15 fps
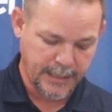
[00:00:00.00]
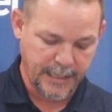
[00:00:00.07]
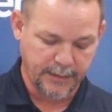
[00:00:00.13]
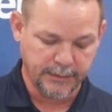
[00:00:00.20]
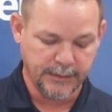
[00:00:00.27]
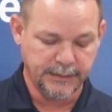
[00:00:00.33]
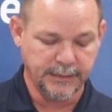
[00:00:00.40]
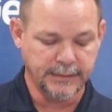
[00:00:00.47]
it
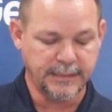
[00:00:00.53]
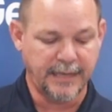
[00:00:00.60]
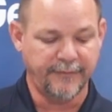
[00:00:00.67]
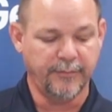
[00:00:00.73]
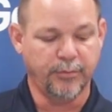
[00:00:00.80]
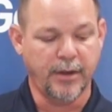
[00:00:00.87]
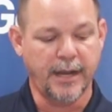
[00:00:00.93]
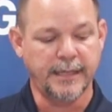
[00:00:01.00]
out, and it does have
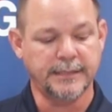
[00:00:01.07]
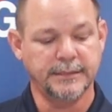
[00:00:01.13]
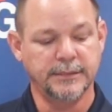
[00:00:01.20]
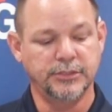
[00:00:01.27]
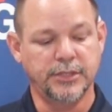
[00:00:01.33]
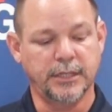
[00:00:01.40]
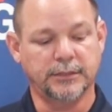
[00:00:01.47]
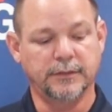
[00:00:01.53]
a brass
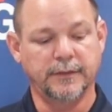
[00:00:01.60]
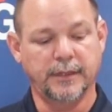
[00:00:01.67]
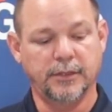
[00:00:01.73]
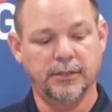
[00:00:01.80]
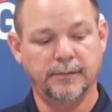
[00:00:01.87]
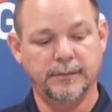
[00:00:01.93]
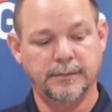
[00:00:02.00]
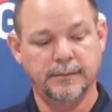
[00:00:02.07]
injector that
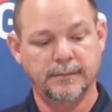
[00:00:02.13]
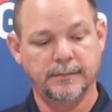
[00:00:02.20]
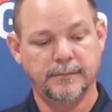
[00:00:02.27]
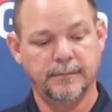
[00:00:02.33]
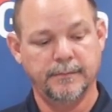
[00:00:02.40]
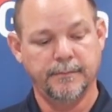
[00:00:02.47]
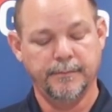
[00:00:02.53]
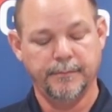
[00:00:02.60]
can
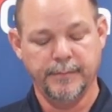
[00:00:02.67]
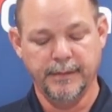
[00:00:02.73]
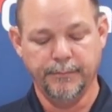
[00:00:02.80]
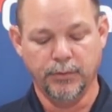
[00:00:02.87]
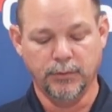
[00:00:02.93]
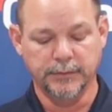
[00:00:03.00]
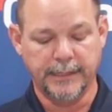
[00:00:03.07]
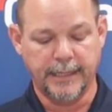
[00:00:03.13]
be
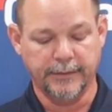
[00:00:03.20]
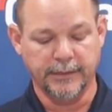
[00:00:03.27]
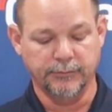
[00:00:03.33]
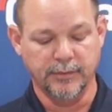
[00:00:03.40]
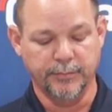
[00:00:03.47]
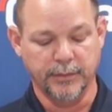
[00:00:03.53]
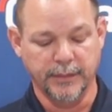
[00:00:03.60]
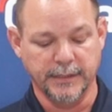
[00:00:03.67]
pulled out and
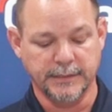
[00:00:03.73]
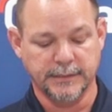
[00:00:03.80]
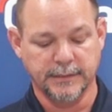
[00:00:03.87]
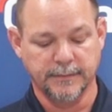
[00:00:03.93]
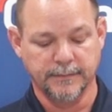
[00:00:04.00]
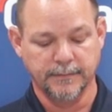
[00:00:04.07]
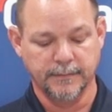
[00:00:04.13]
replaced.